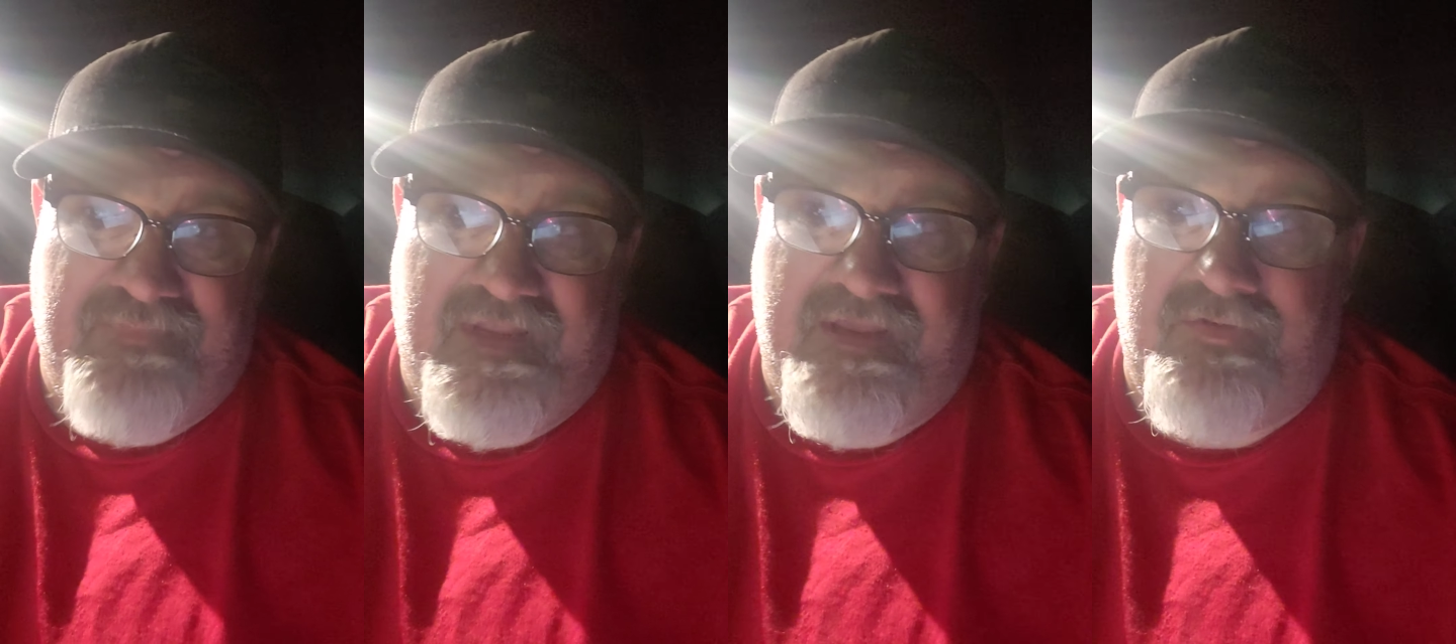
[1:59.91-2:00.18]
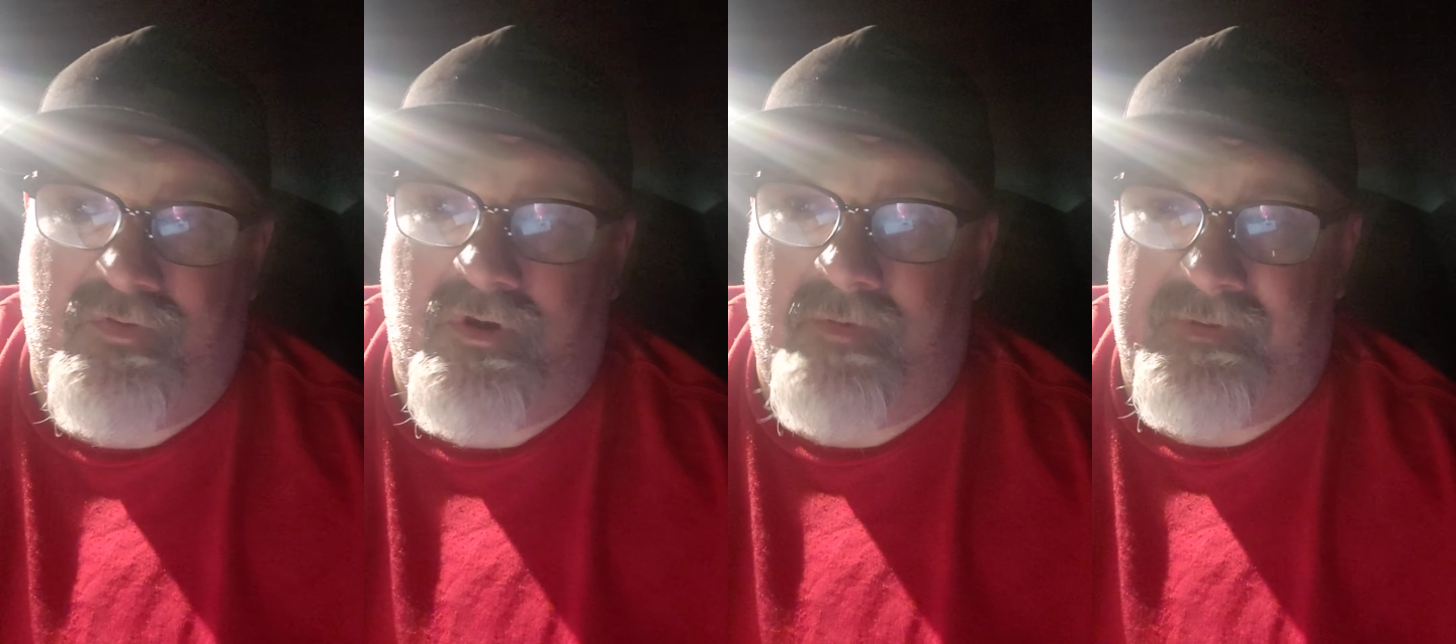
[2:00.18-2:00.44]

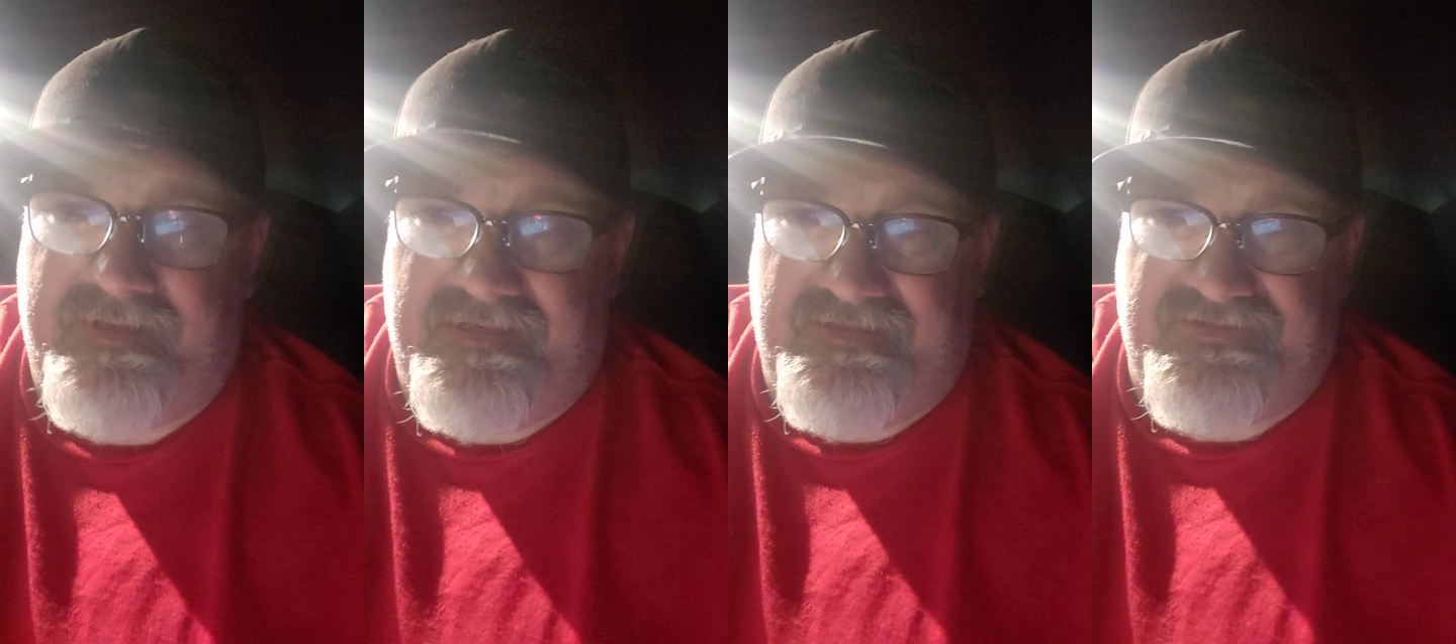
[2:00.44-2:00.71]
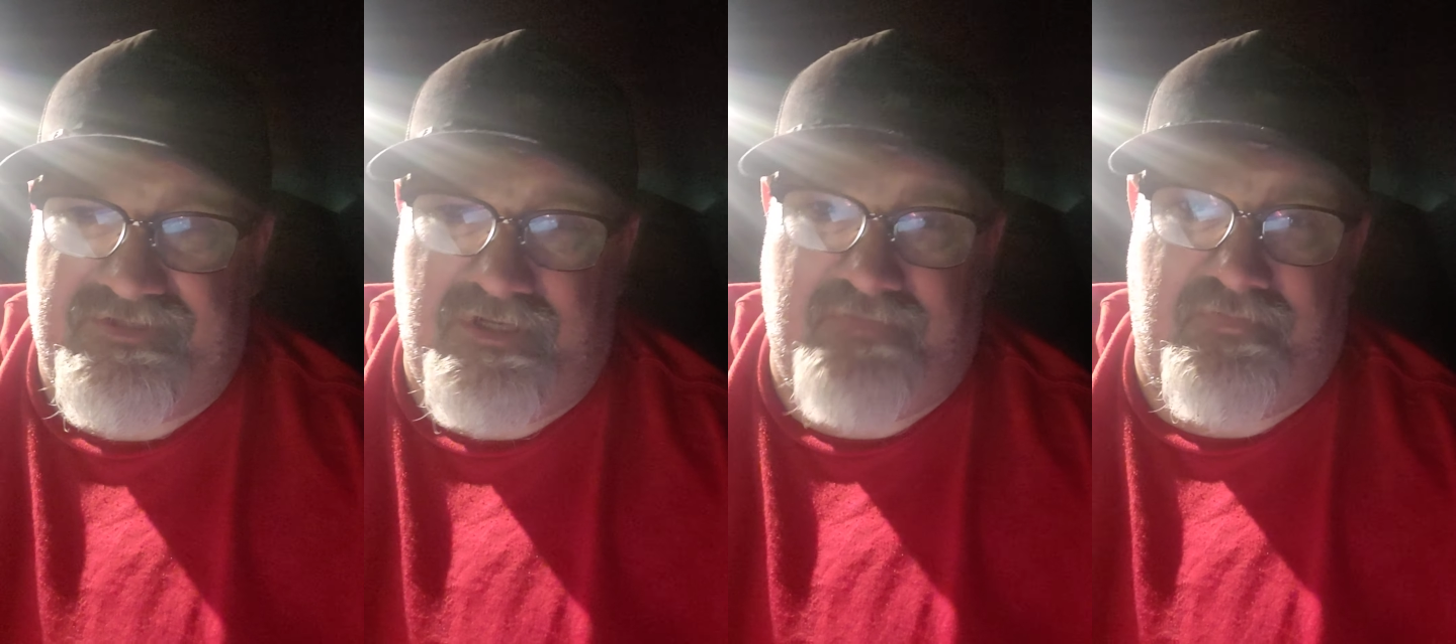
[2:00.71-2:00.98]
And normally these
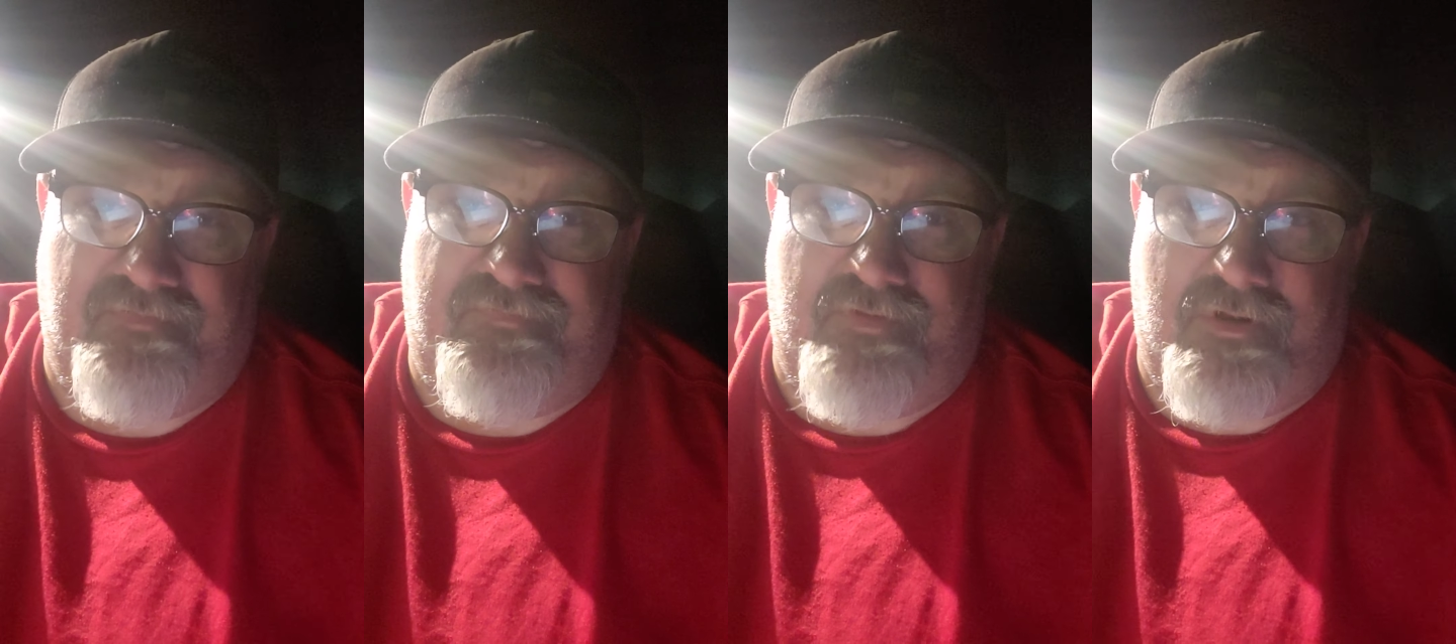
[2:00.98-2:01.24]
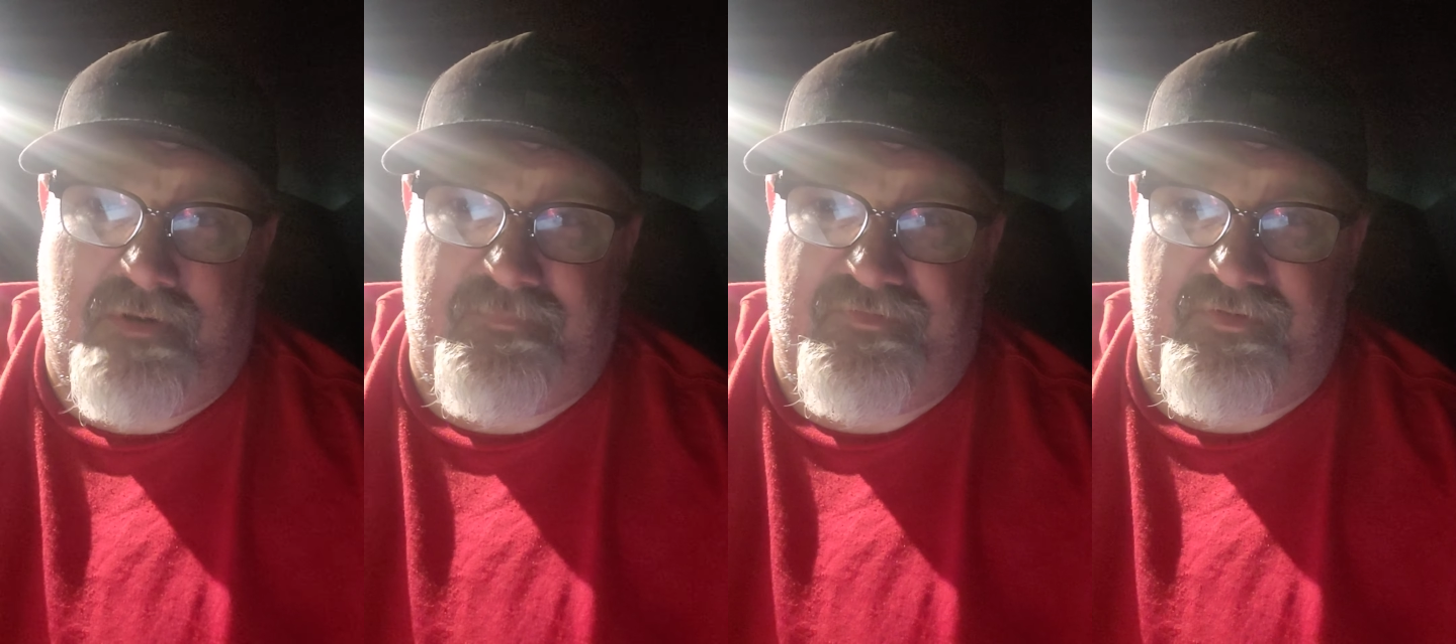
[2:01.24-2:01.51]
server
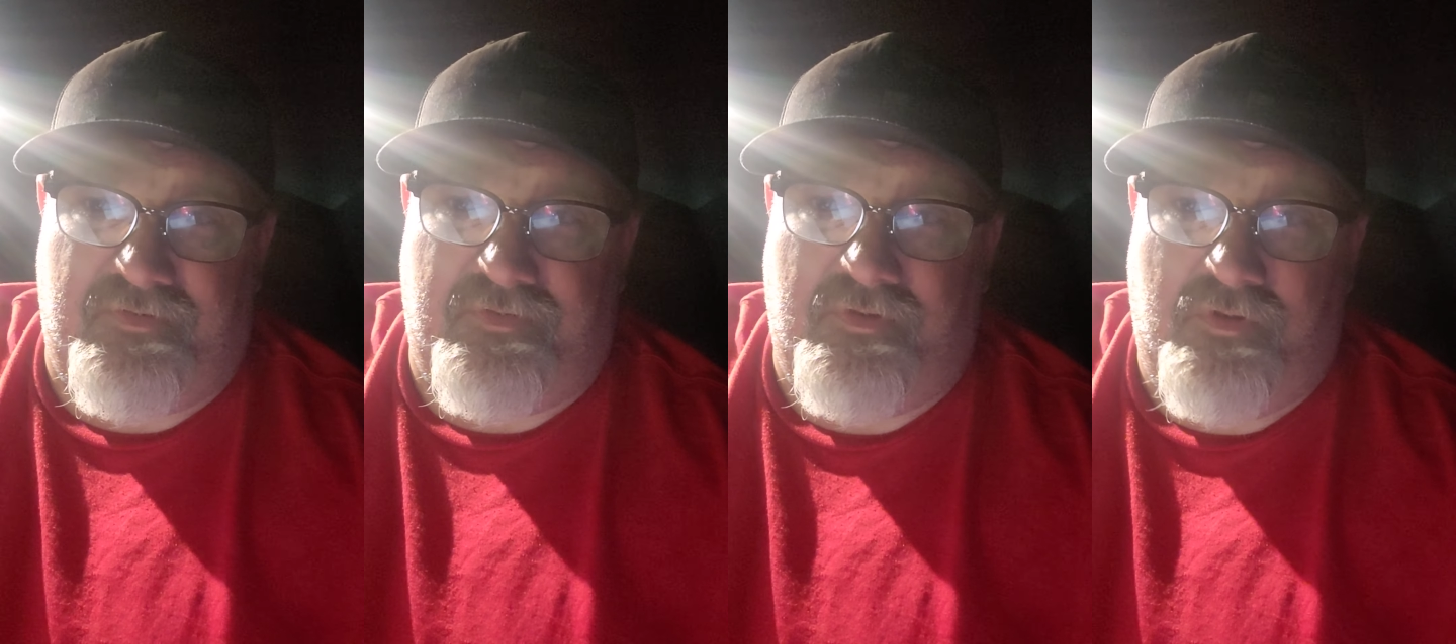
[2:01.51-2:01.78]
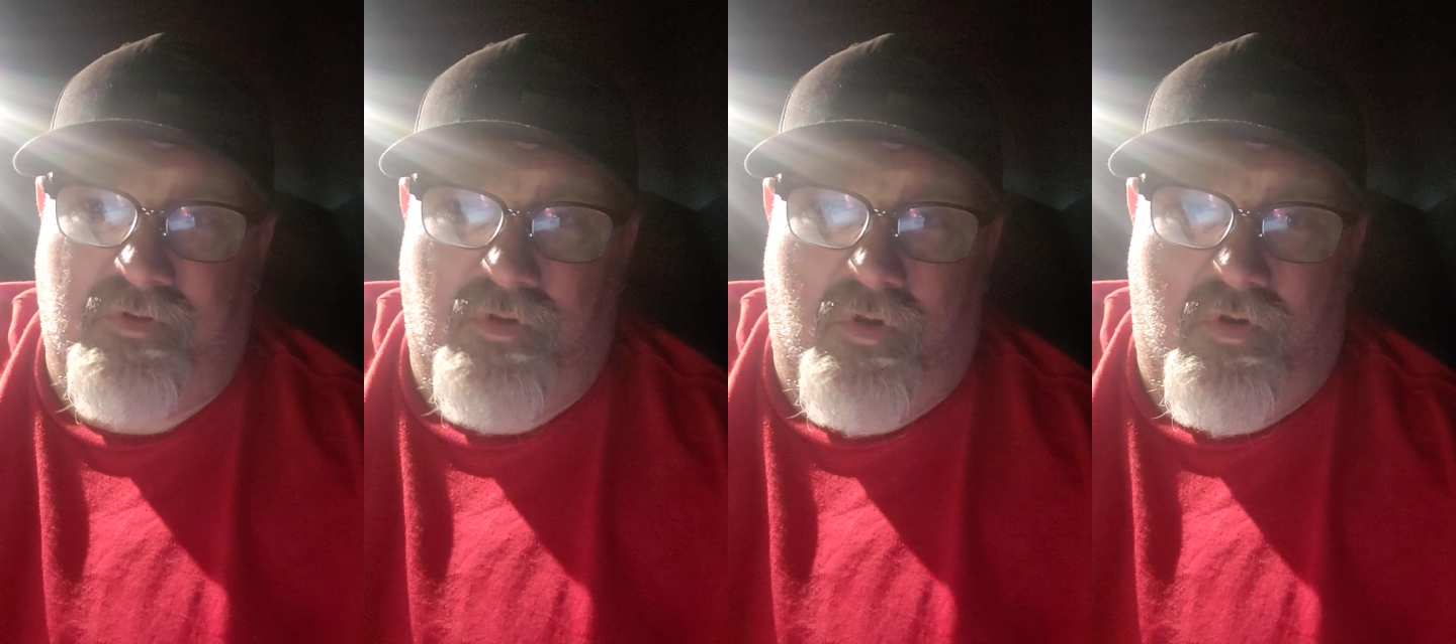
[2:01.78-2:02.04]
farms are
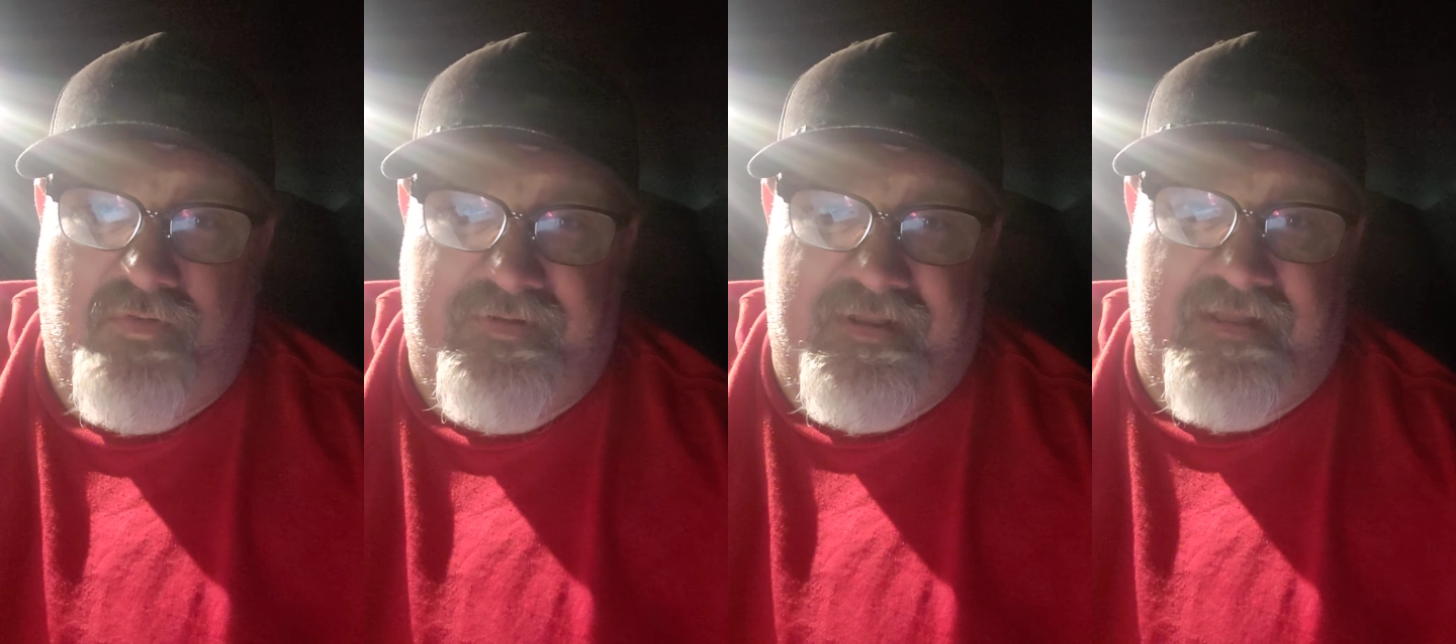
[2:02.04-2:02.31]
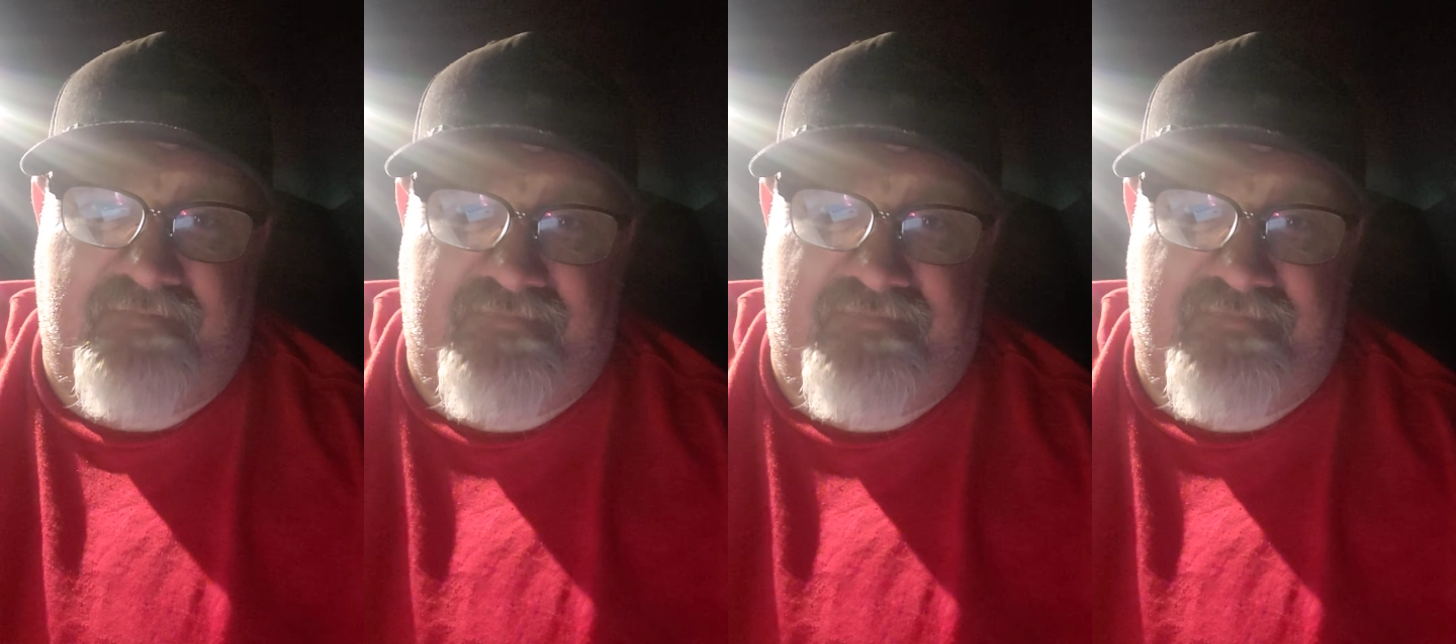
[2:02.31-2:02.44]
not